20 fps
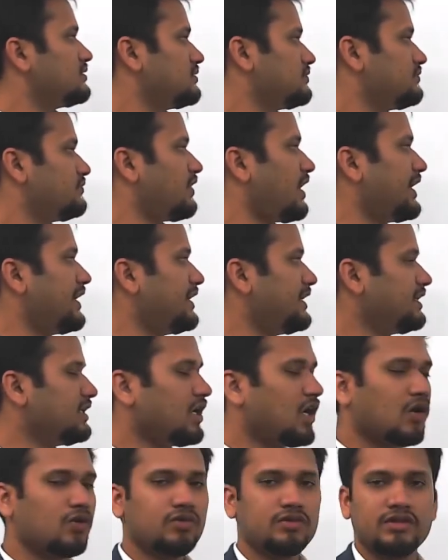finding
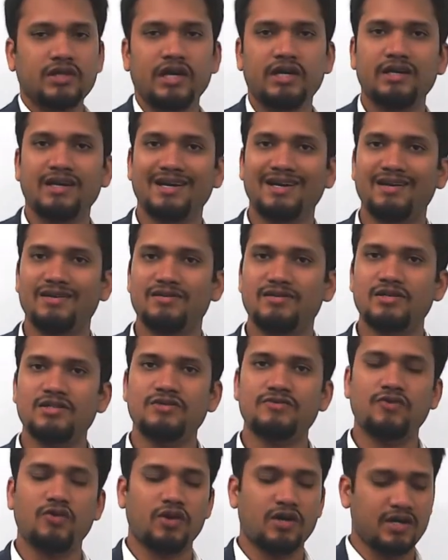out that address
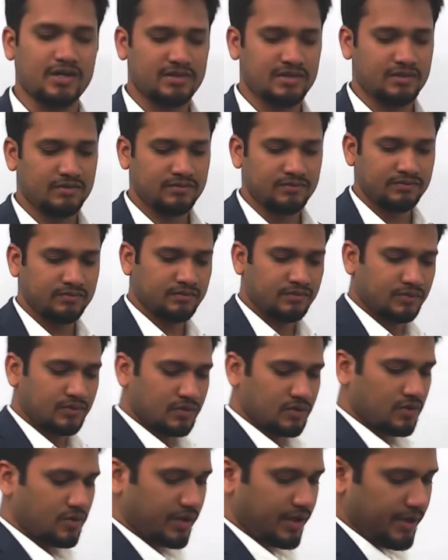for us.
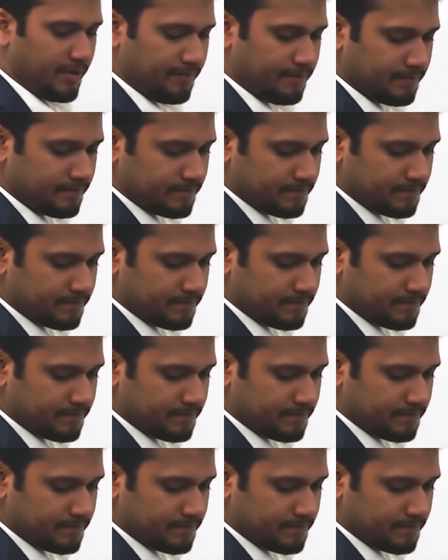Okay,